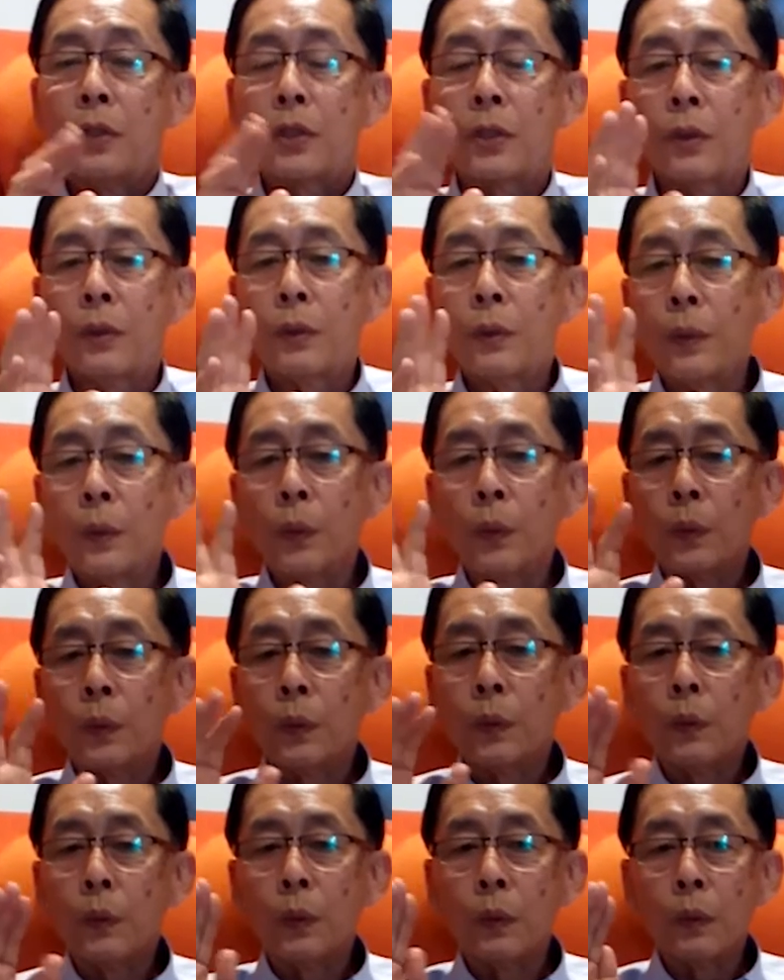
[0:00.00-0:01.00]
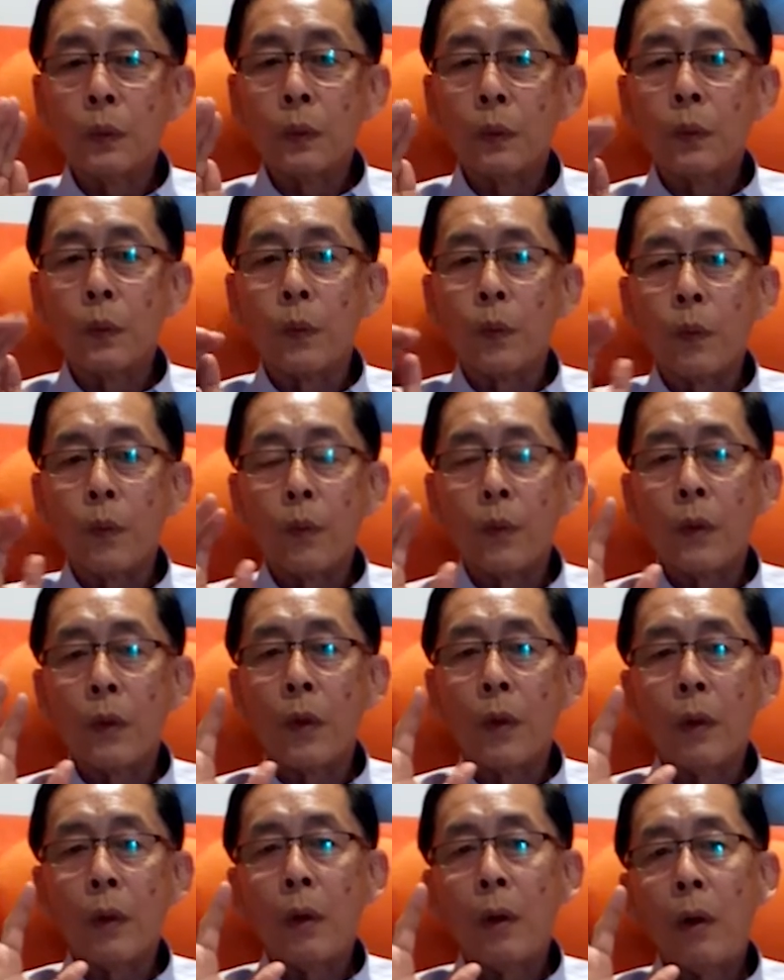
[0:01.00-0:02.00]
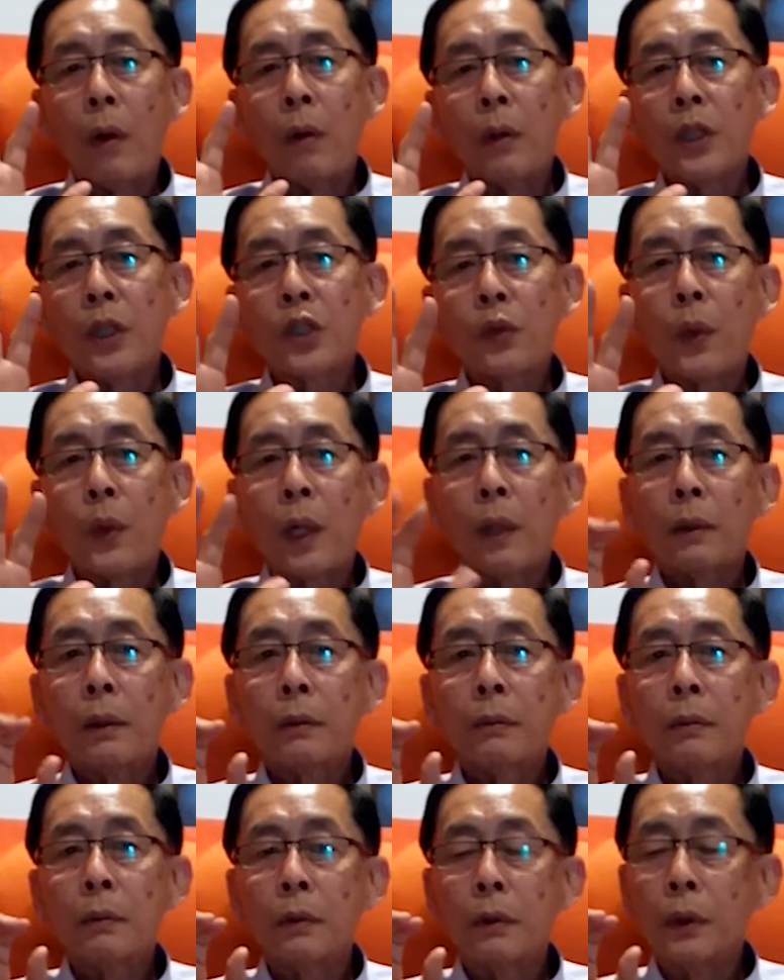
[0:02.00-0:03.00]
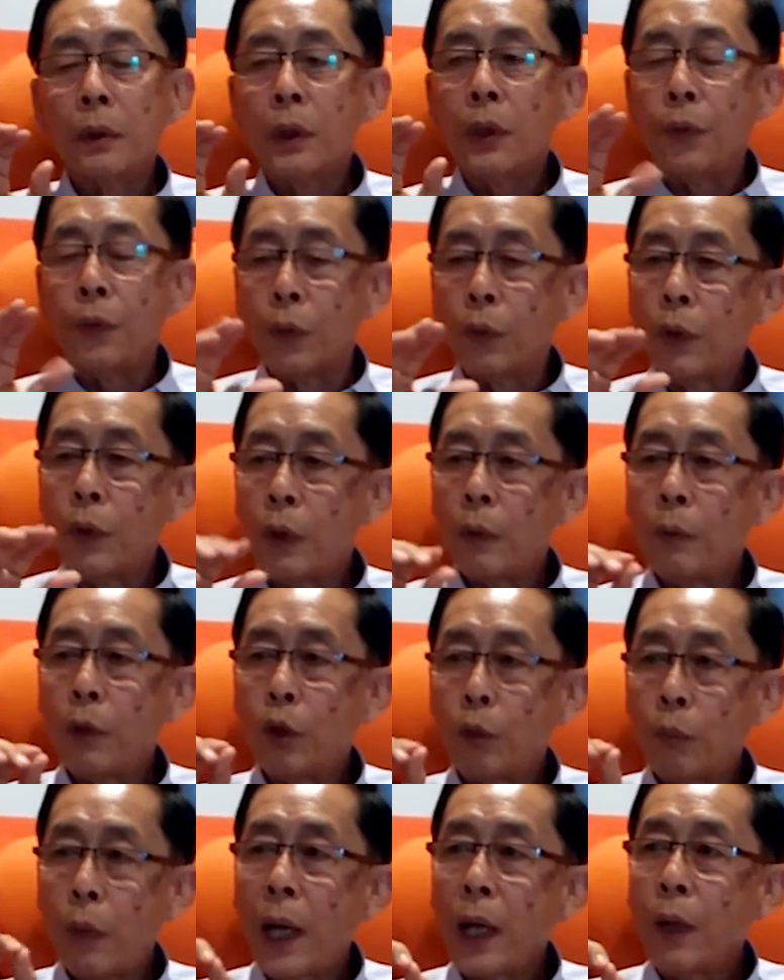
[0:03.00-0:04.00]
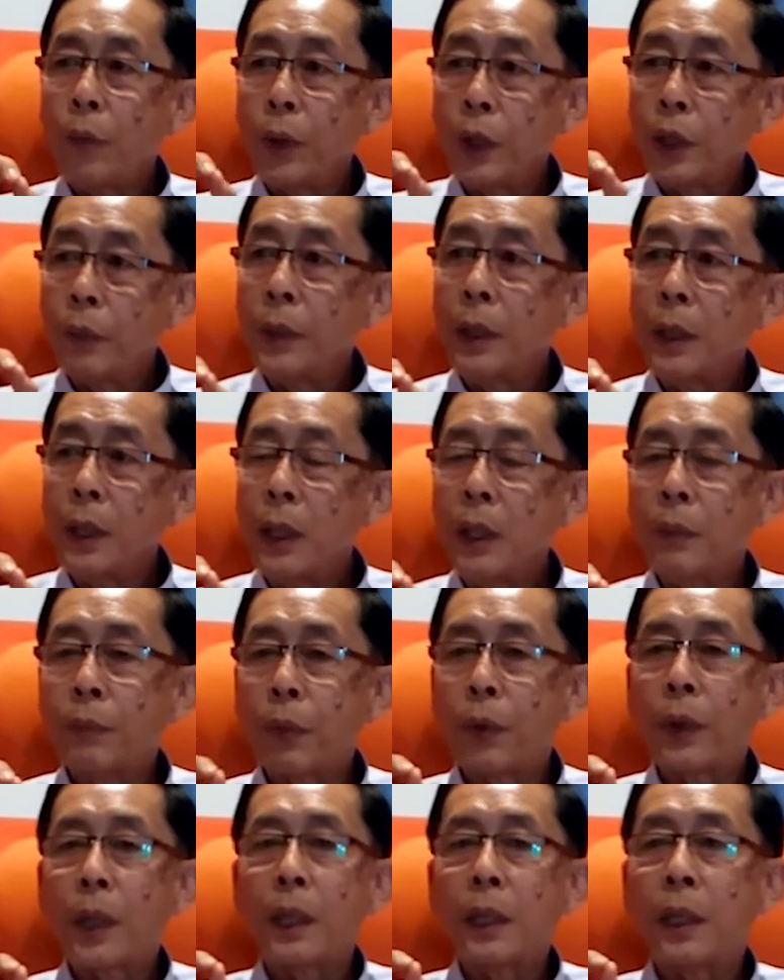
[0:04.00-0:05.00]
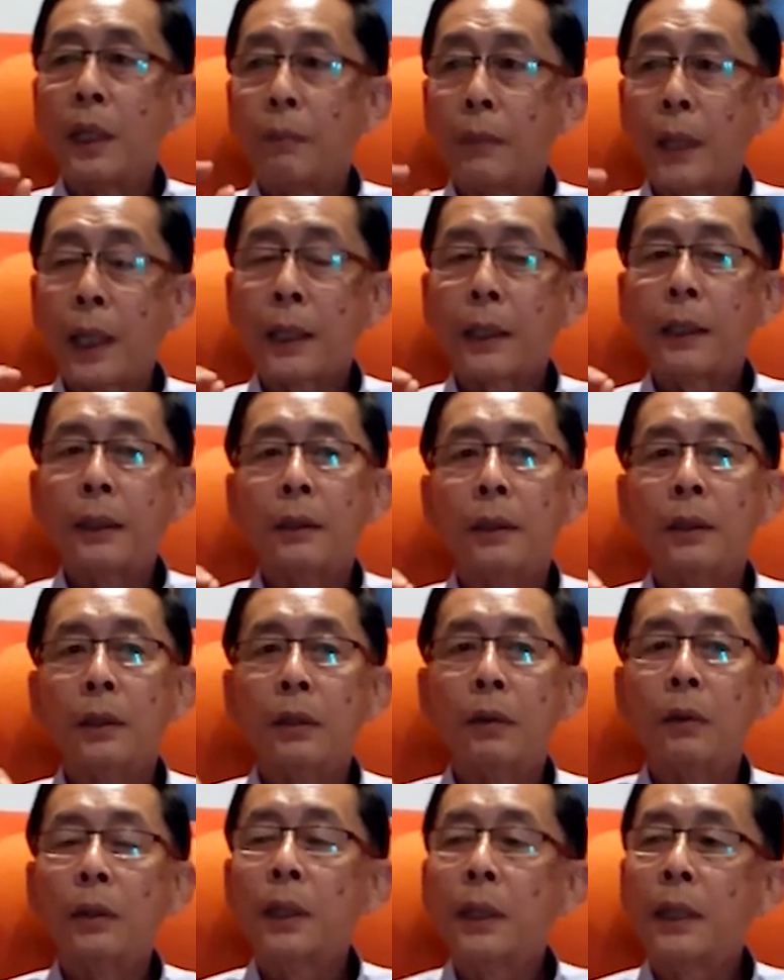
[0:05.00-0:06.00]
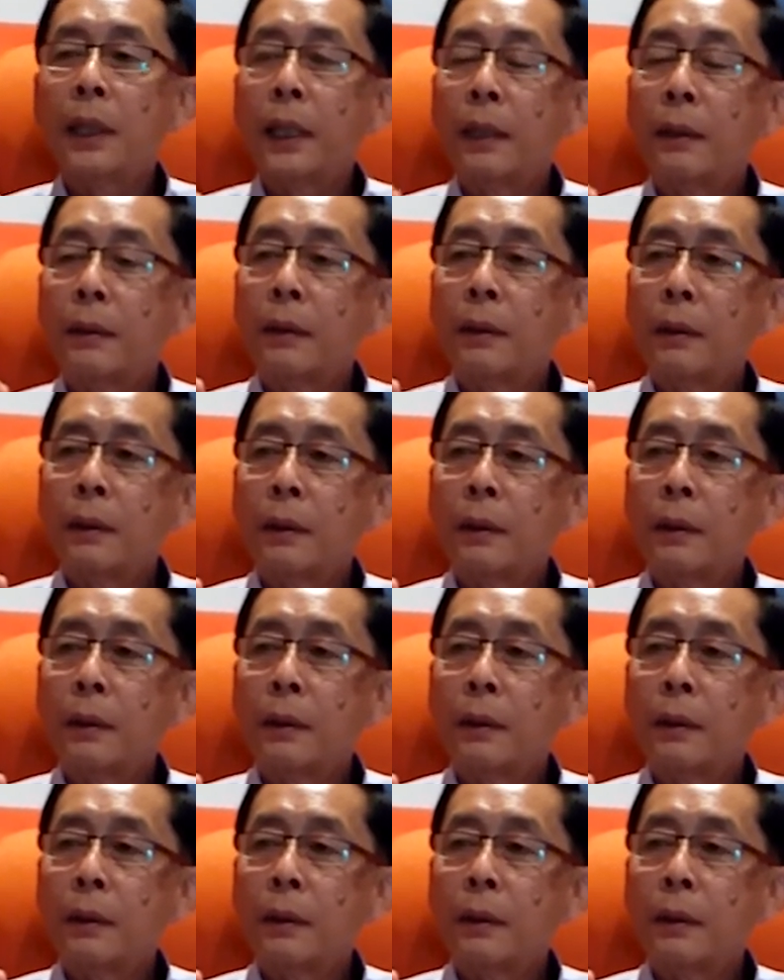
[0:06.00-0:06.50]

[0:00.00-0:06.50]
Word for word: So, all this while, if you were to buy a vitamin E product in the market, uh, you only get